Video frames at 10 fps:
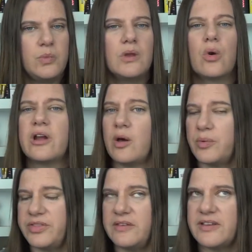or help
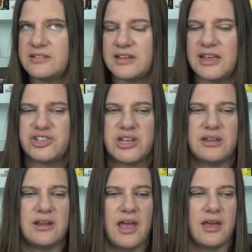with the
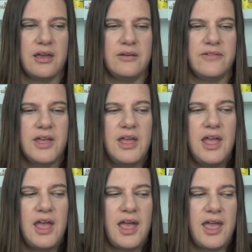investigation of
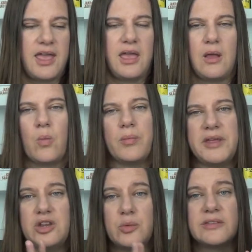a
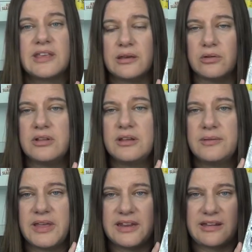woman who was killed
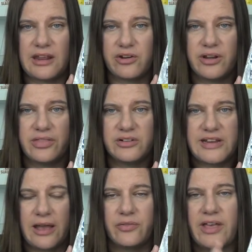in a diner in their
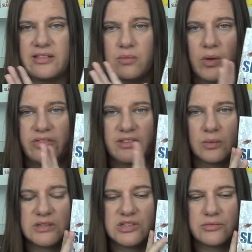town. That's what this
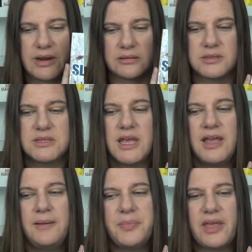one surrounds.
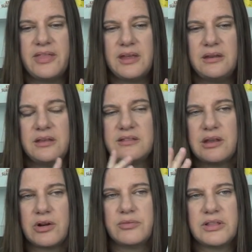And then
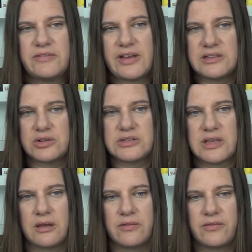Sarah really finds
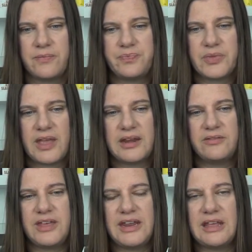herself kind
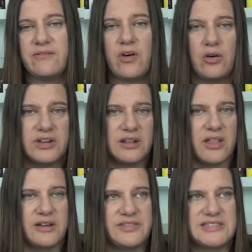of getting involved in a
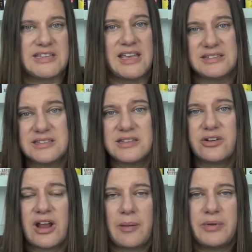lot of these cases that
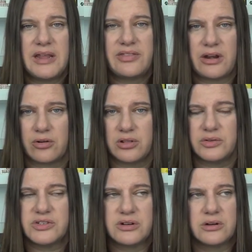are happening that are
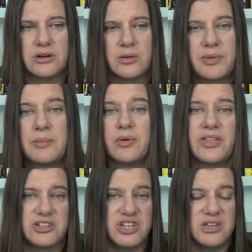close to her, people
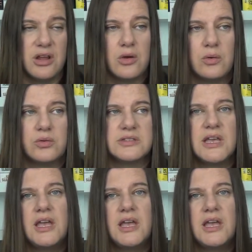that she knows.